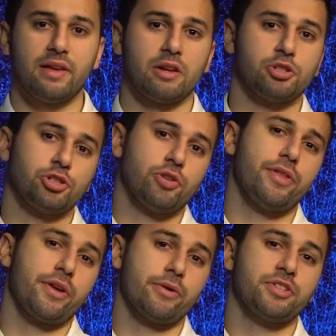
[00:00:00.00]
they ensure
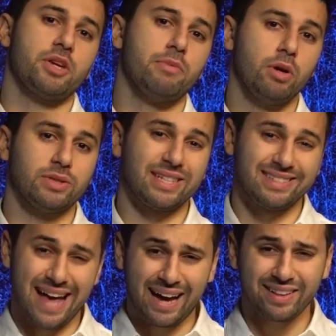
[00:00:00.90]
that your team knows
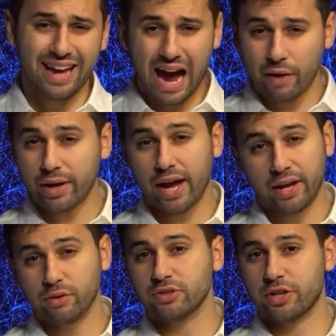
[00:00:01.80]
exactly how to
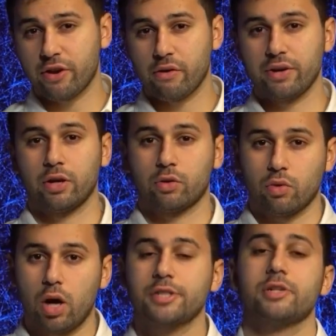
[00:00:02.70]
handle security
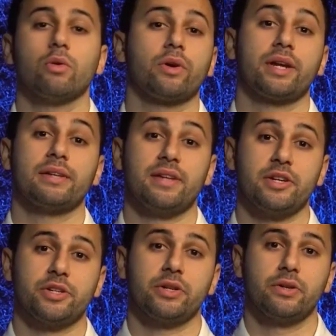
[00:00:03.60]
across your
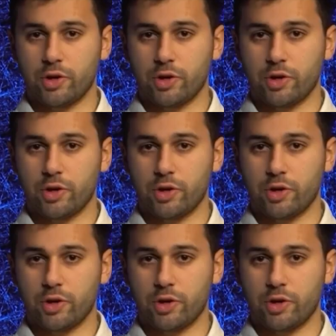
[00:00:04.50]
organization.